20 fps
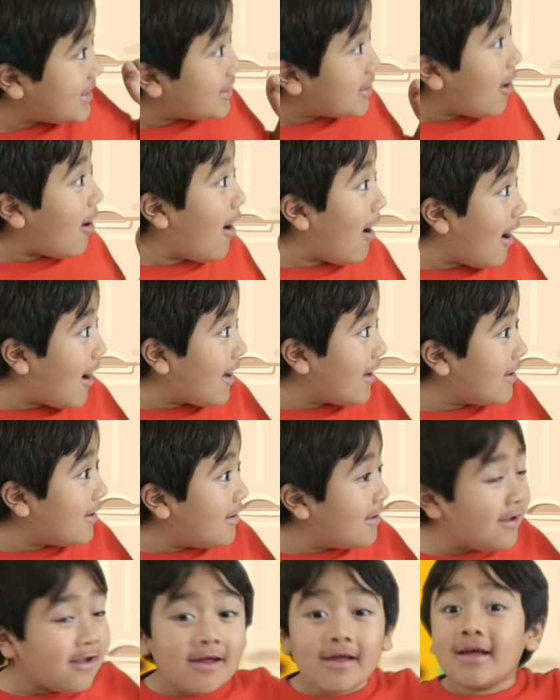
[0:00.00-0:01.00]
it's hot.
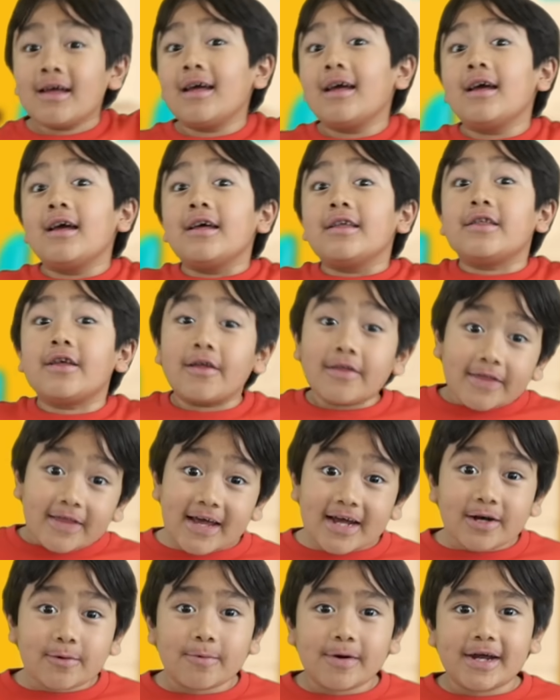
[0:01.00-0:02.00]
The
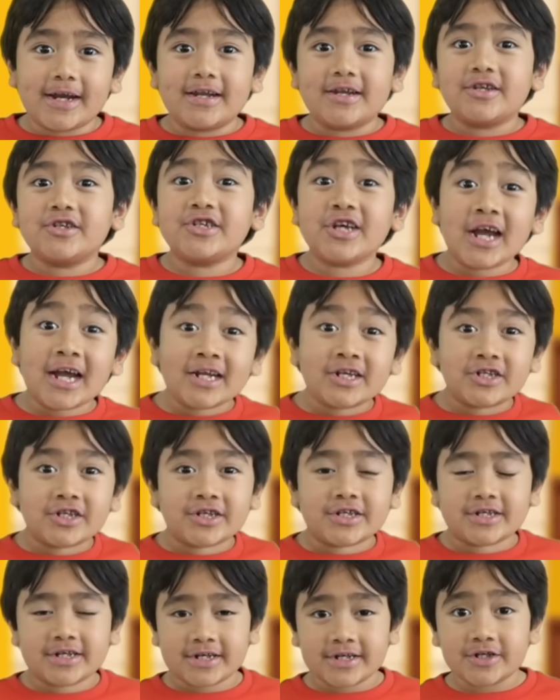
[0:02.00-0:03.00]
liquid
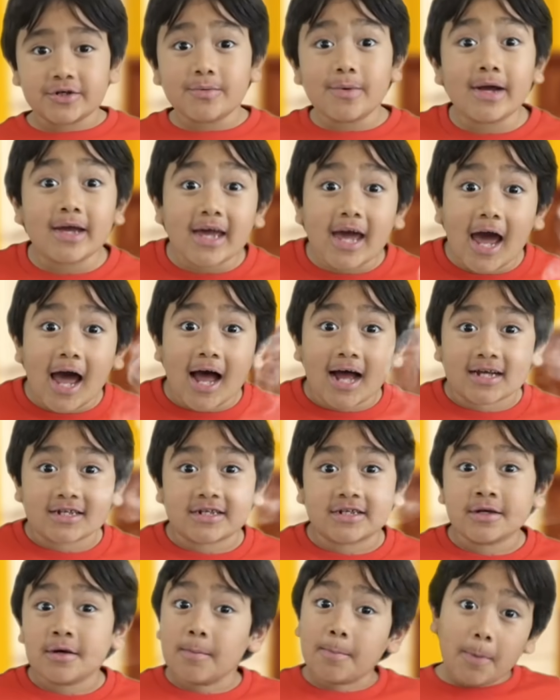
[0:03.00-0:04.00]
changes into a gas,
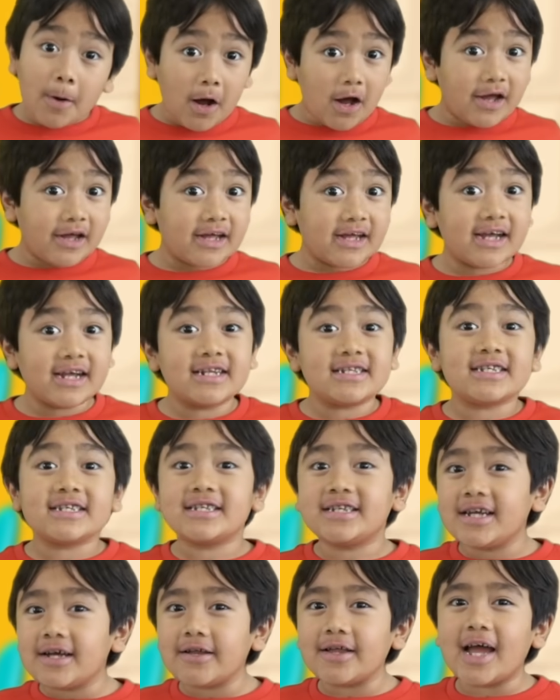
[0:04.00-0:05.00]
but it's
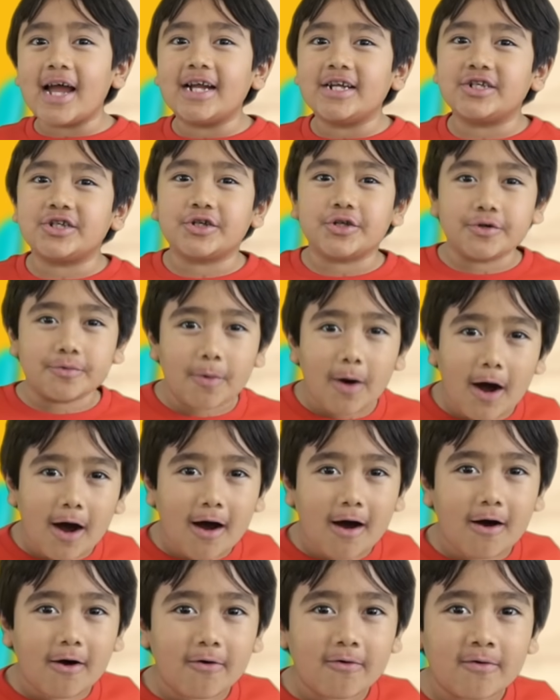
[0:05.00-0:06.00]
still H two
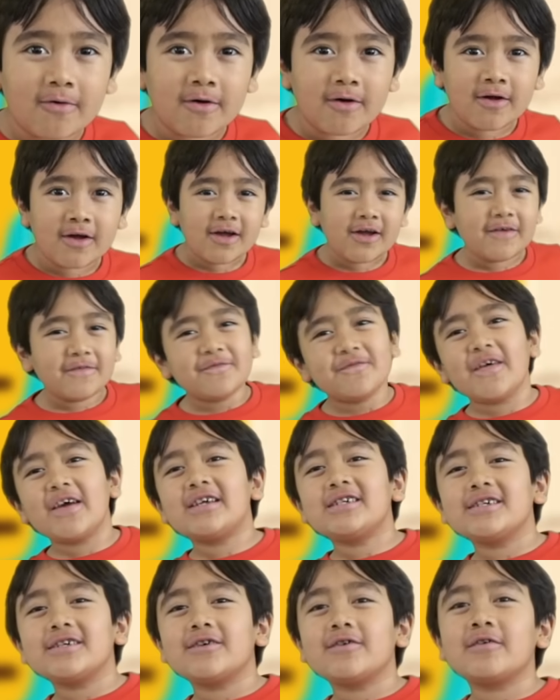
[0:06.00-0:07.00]
O.
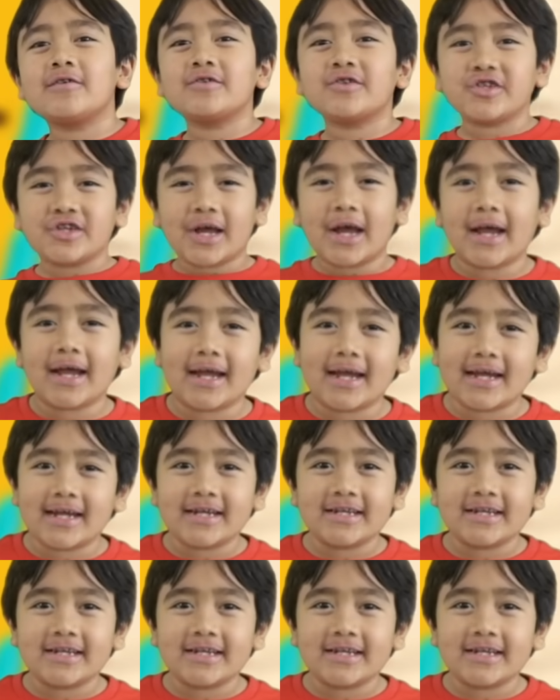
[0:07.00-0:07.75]
Physical change.